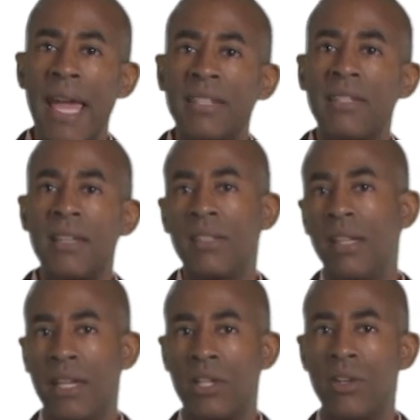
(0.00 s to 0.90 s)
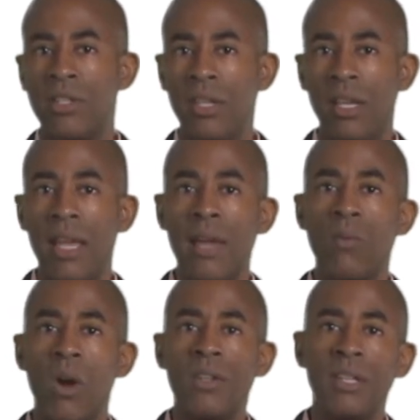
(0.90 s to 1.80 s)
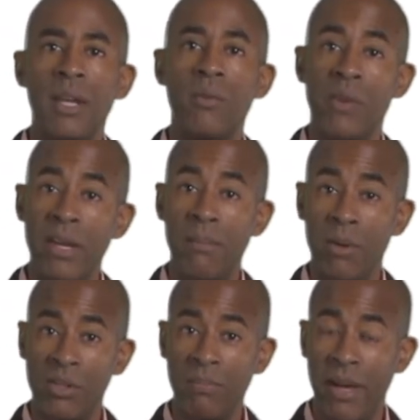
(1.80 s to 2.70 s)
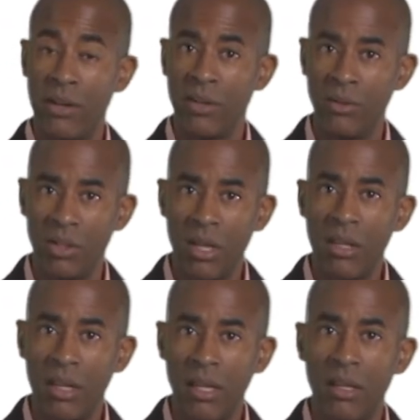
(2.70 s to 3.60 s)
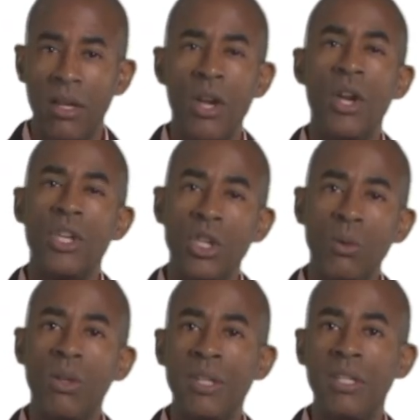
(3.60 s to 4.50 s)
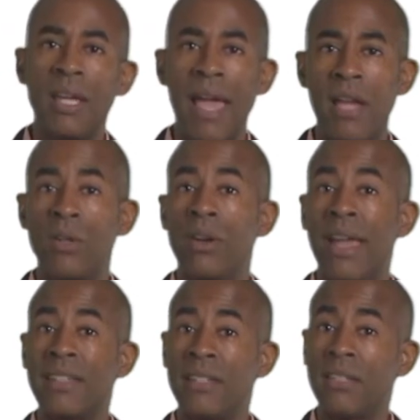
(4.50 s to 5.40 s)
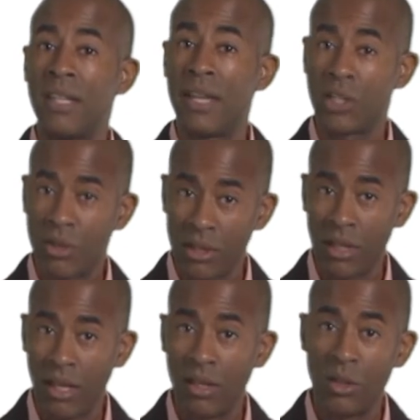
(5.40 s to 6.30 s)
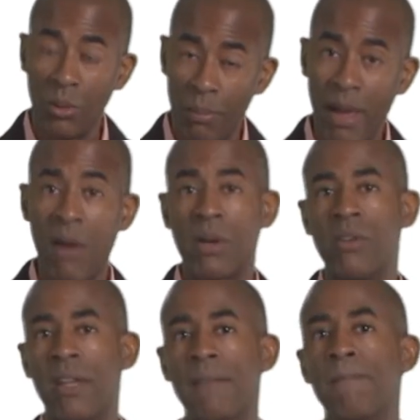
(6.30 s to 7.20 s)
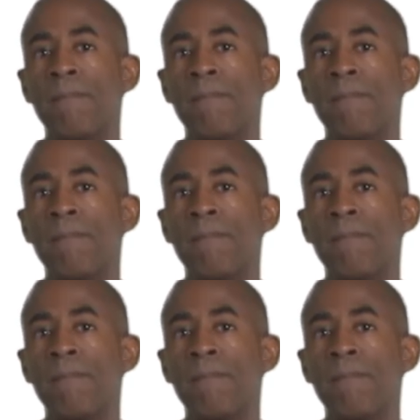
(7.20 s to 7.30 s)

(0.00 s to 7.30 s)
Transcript: excess electricity and want to get reimbursed by your utility, you will need to add your excess electricity to the power grid.